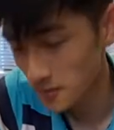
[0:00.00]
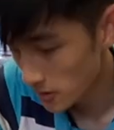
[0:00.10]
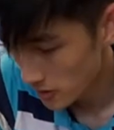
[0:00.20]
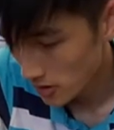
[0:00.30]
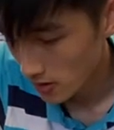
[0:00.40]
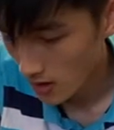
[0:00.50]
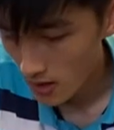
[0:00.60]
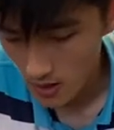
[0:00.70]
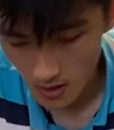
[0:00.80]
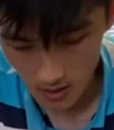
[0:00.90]
motion.
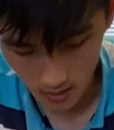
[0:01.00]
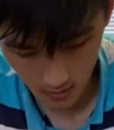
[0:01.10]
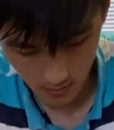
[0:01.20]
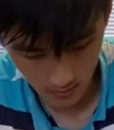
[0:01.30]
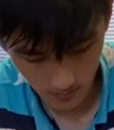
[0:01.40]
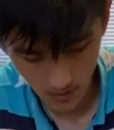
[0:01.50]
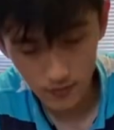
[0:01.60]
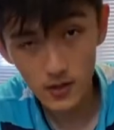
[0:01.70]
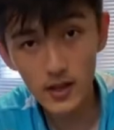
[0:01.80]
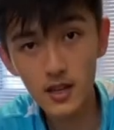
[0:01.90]
I
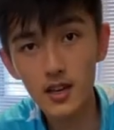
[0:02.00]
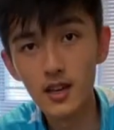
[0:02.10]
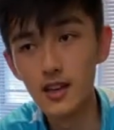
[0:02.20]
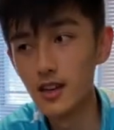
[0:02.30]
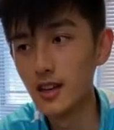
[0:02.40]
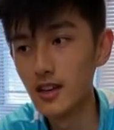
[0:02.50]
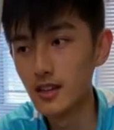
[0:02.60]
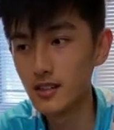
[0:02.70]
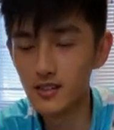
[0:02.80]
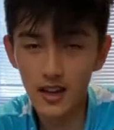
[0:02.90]
feel like,
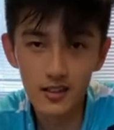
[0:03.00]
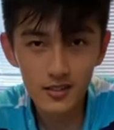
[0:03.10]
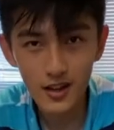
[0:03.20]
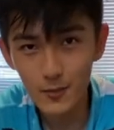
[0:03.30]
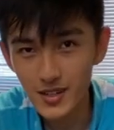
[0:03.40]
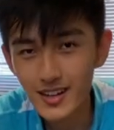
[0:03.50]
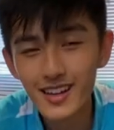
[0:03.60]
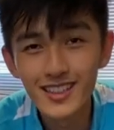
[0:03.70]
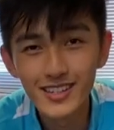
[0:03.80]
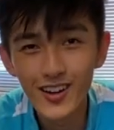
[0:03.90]
I mean,
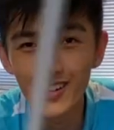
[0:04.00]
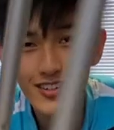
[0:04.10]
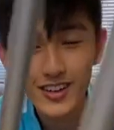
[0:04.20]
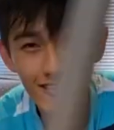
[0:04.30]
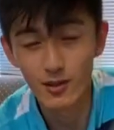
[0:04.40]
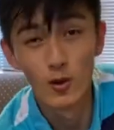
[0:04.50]
the doctor gave,